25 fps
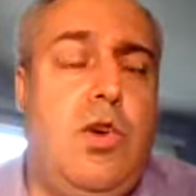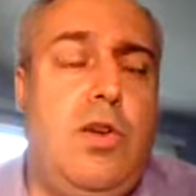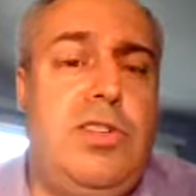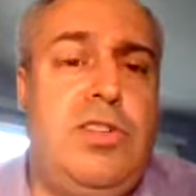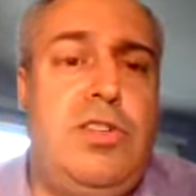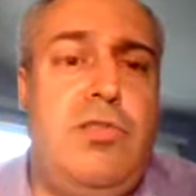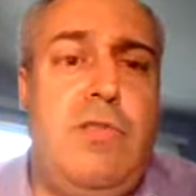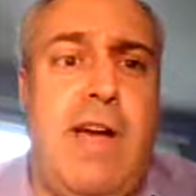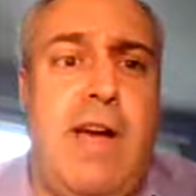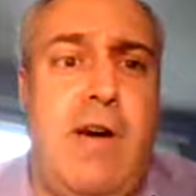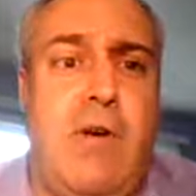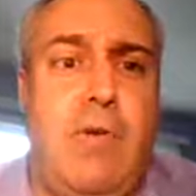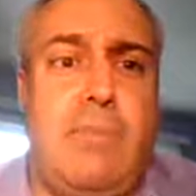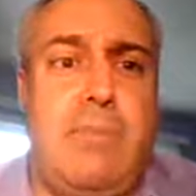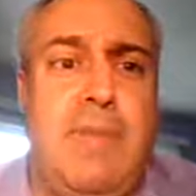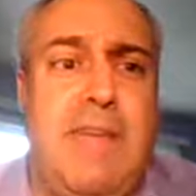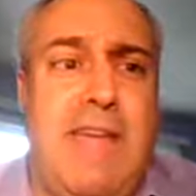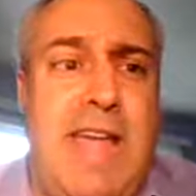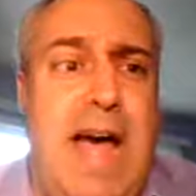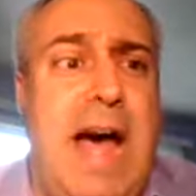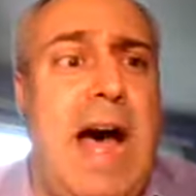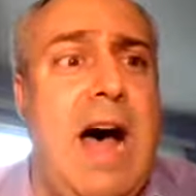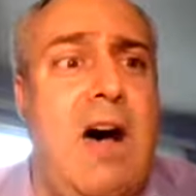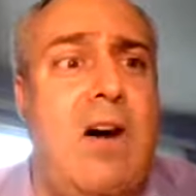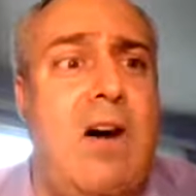Could you help
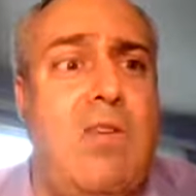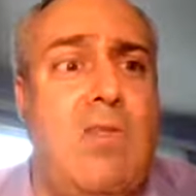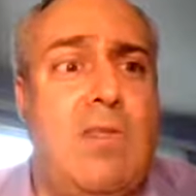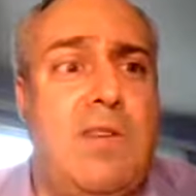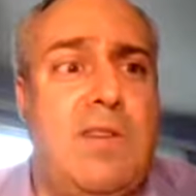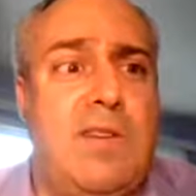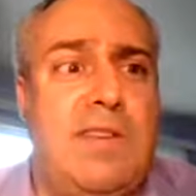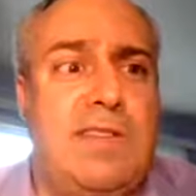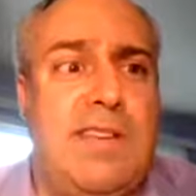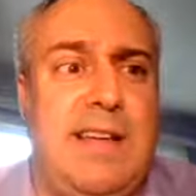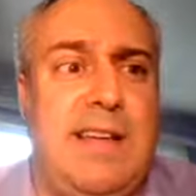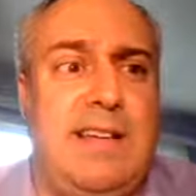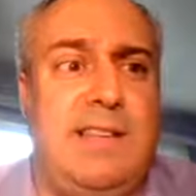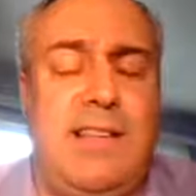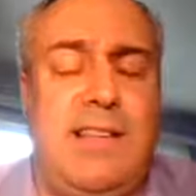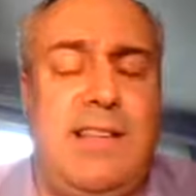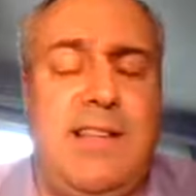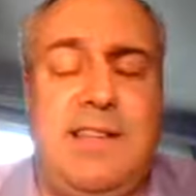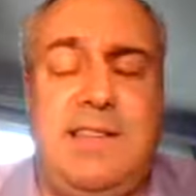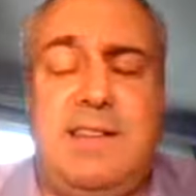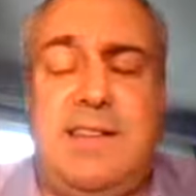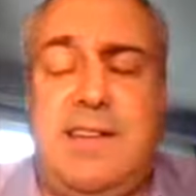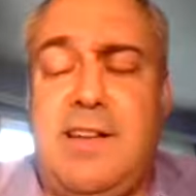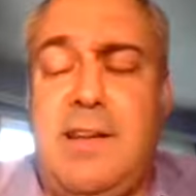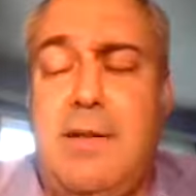me out? Because
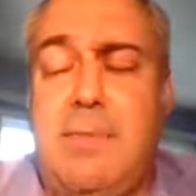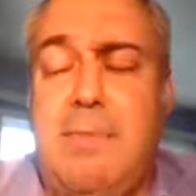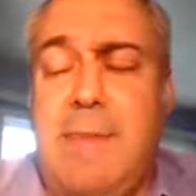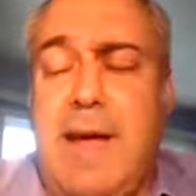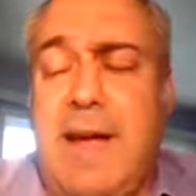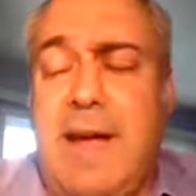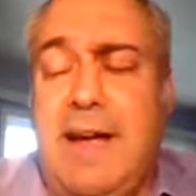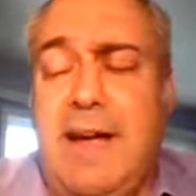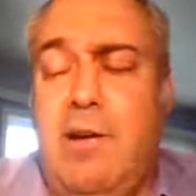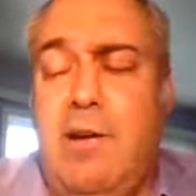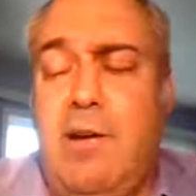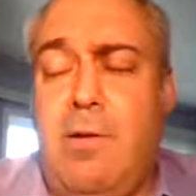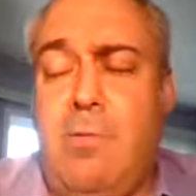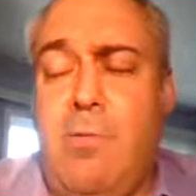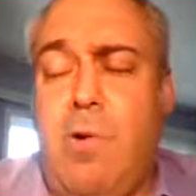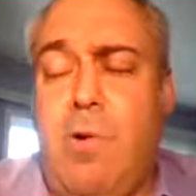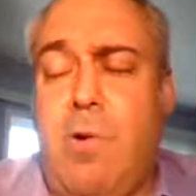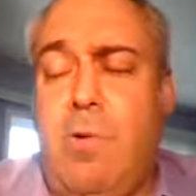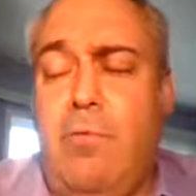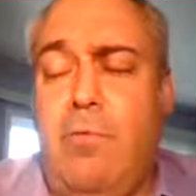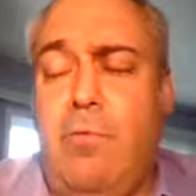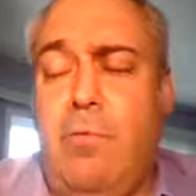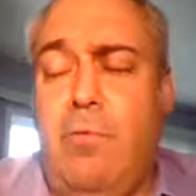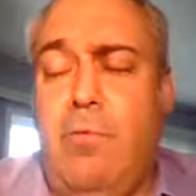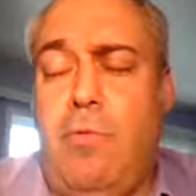I'd like to come back here
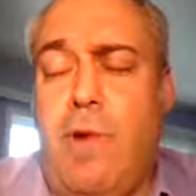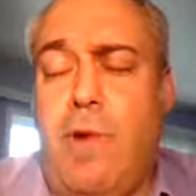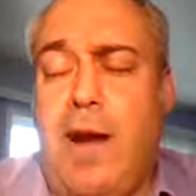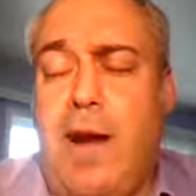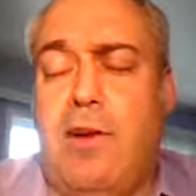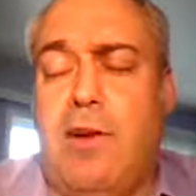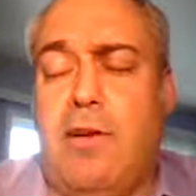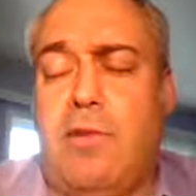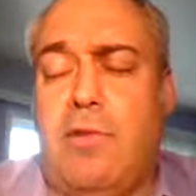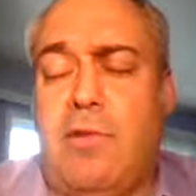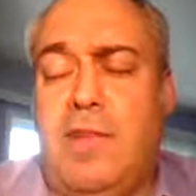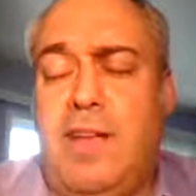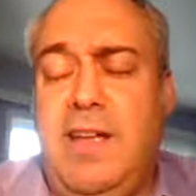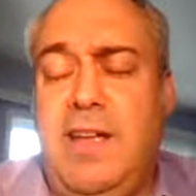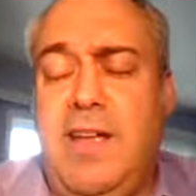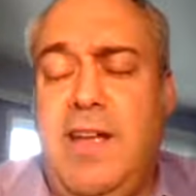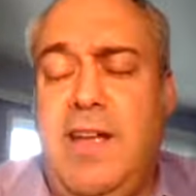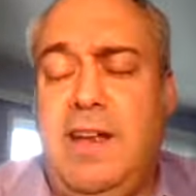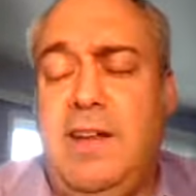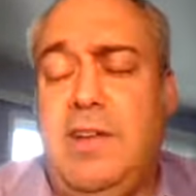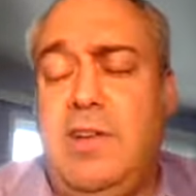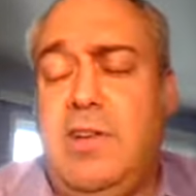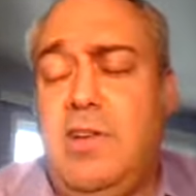more regularly,